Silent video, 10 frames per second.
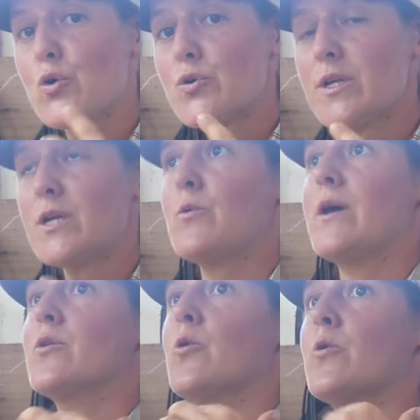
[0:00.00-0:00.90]
only
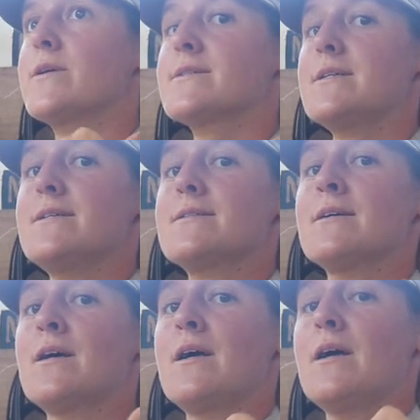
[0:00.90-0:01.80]
when the horse is
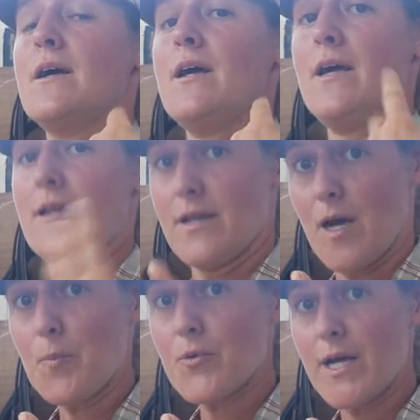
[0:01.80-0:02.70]
in an
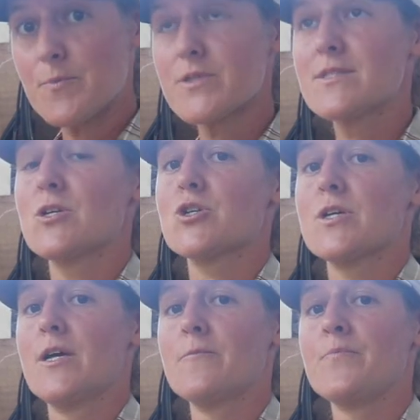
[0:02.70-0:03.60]
upright
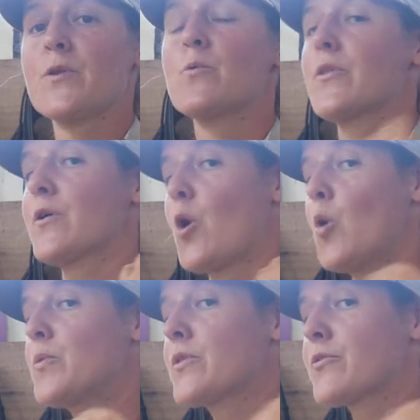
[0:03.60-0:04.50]
position with an
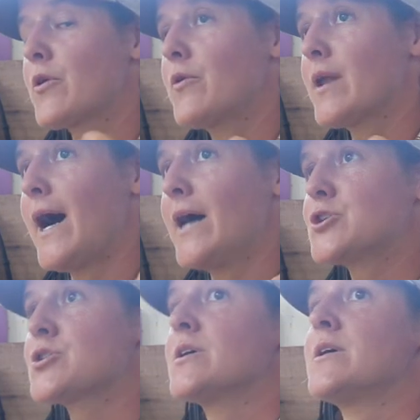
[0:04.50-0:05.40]
open throat
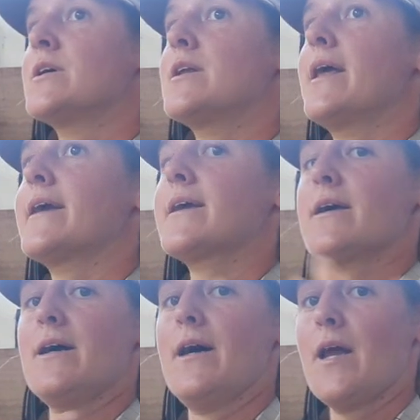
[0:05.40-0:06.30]
latch, like
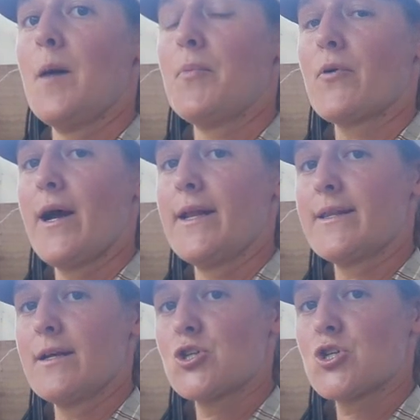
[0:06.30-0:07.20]
an upright,
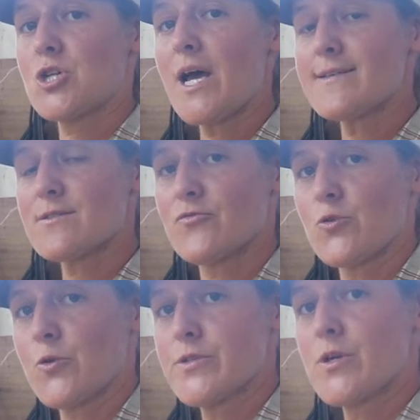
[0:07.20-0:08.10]
the chest of the
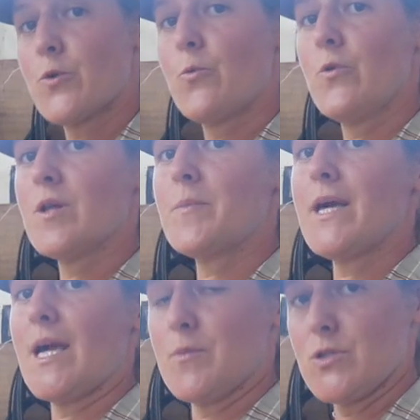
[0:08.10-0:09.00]
horse will be
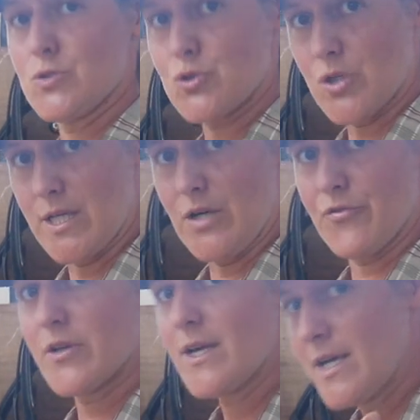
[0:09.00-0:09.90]
able to lift.